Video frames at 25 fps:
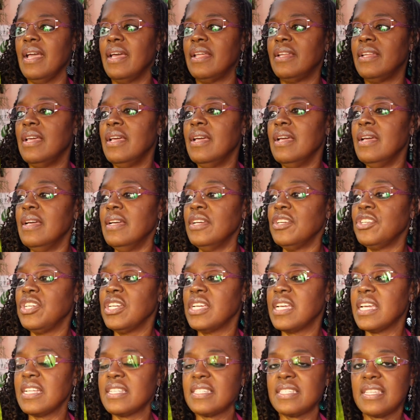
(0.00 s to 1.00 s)
and she
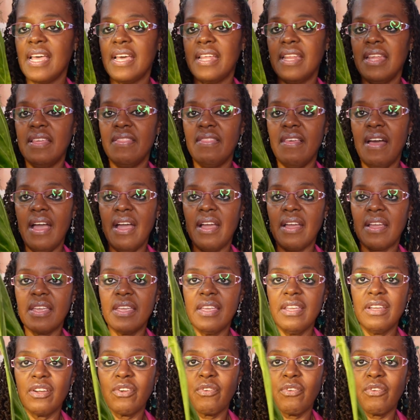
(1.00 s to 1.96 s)
gets that in the IKEA